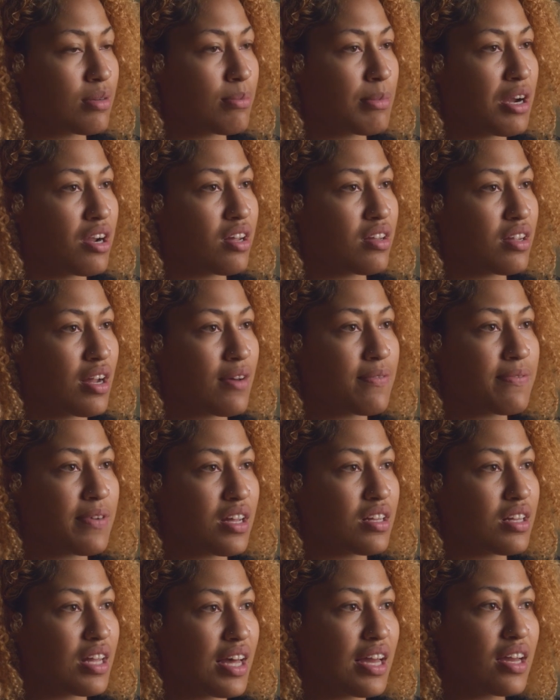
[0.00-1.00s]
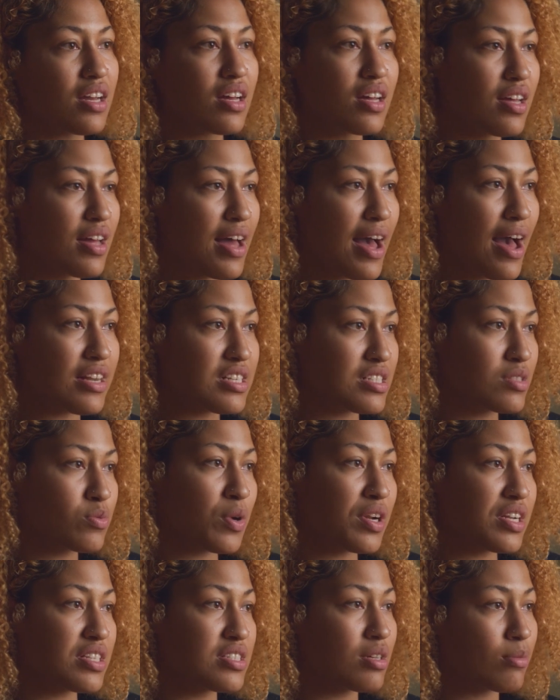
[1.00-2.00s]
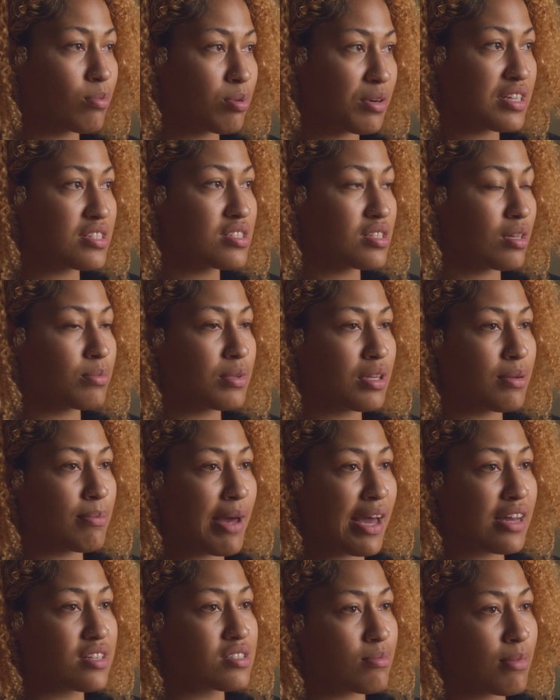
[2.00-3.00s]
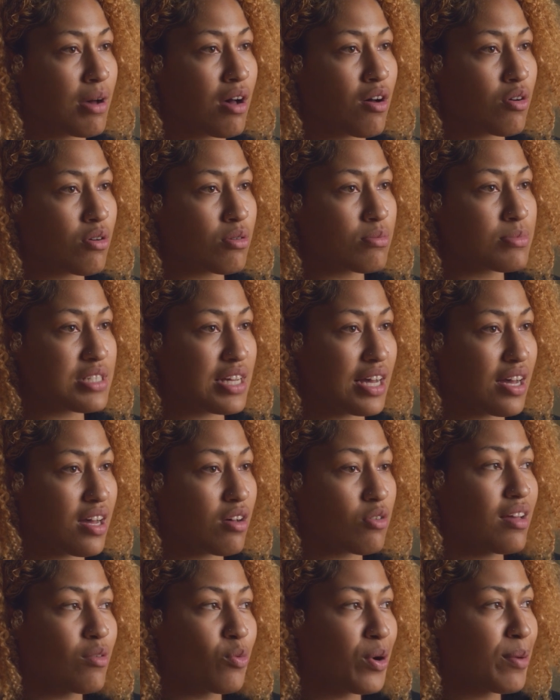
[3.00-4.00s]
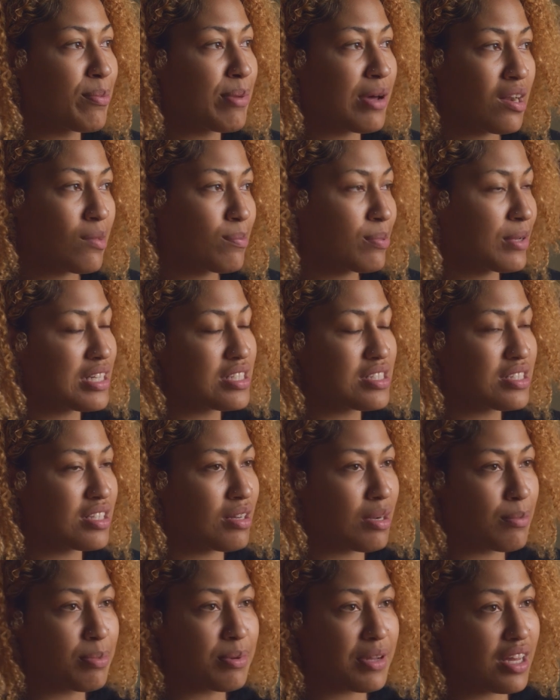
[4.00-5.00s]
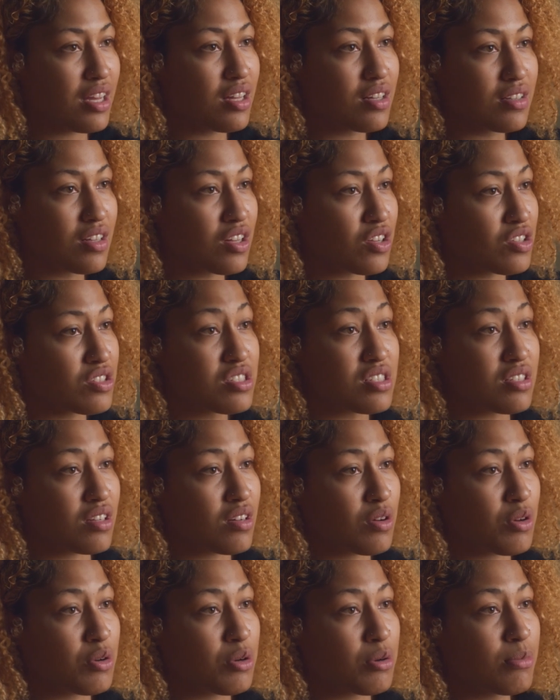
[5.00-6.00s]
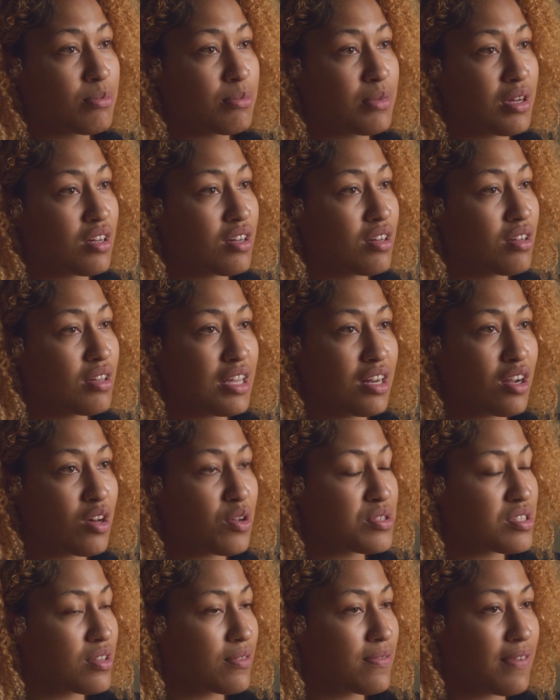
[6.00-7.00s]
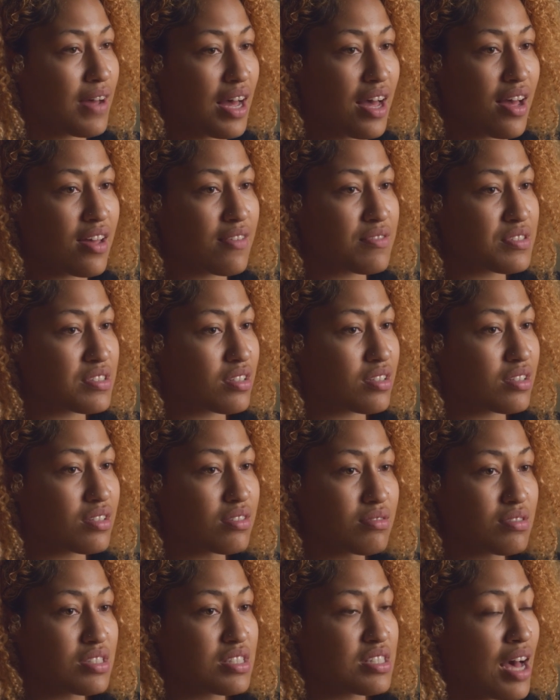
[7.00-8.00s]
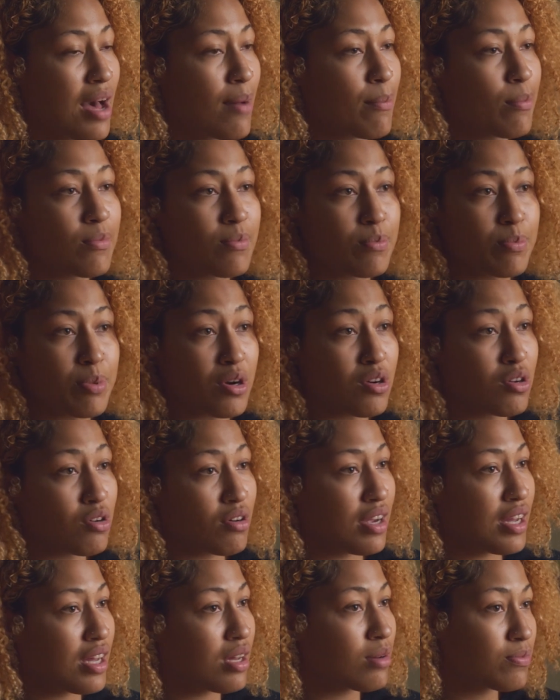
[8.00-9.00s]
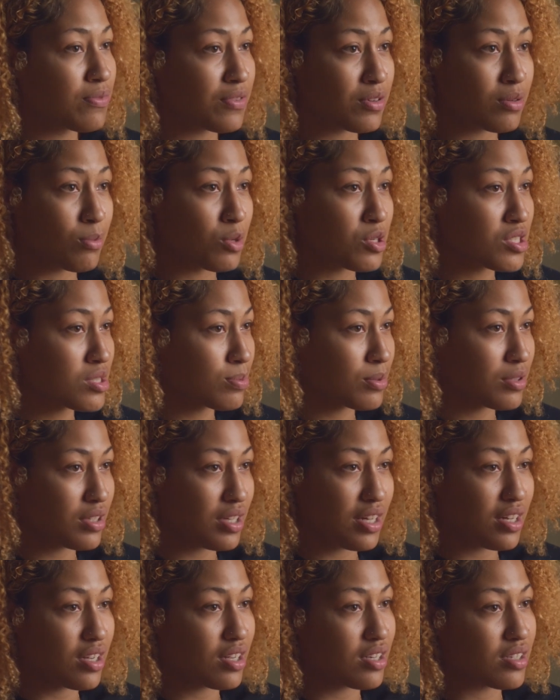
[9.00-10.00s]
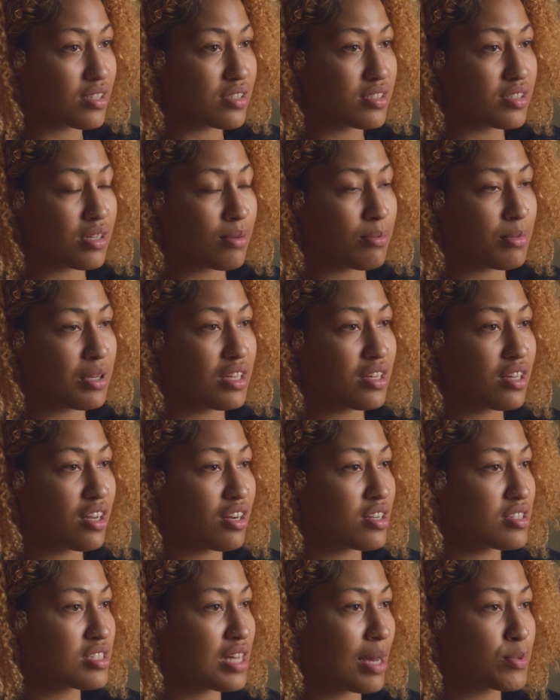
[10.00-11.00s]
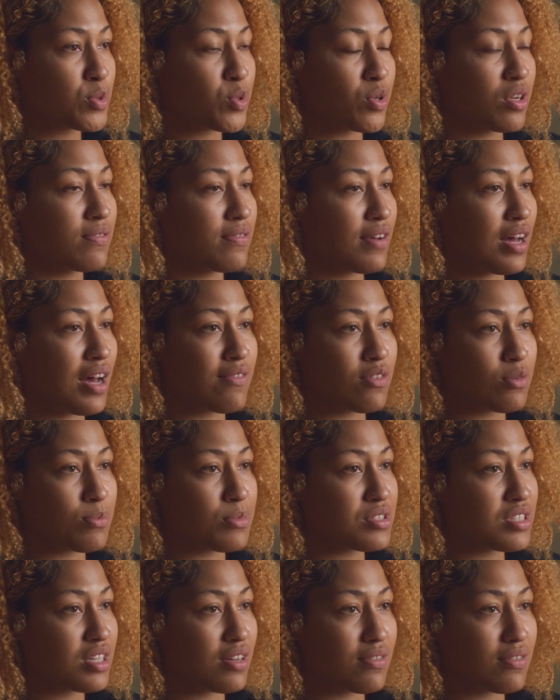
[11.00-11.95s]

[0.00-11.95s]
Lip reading: of Maryland, I felt like I just wanted to bring something back to my hometown. What better place than to play close to home? It was a top program for multiple years. They're in the top 25 almost